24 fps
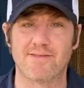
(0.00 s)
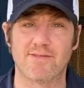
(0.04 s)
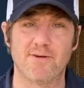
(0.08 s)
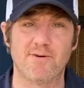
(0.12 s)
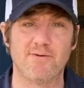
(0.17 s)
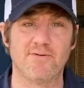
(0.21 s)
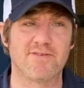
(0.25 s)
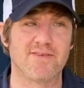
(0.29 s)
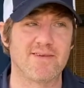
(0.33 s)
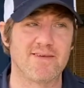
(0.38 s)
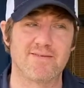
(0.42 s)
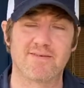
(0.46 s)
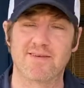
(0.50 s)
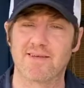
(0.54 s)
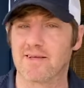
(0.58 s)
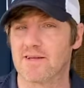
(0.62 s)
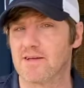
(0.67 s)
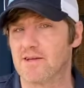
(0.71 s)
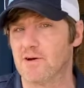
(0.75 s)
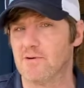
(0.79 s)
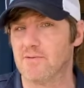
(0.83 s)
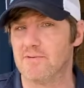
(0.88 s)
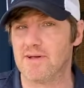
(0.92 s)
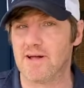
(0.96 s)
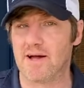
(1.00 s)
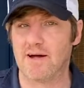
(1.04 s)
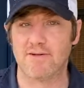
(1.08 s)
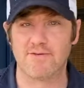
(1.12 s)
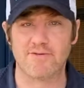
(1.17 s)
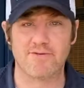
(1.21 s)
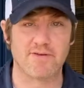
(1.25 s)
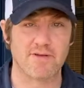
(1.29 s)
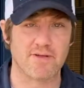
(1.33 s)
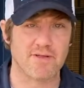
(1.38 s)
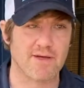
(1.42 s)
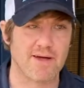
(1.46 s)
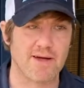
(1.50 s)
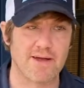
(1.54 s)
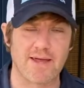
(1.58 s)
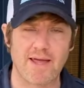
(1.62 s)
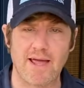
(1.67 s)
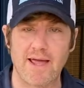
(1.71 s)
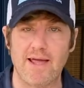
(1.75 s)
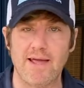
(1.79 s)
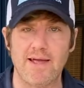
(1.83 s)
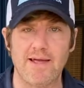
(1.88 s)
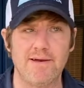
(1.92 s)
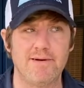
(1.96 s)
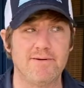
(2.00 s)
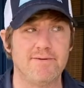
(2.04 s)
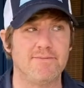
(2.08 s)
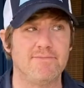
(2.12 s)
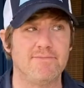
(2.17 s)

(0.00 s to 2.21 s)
Those things can go down to like 8,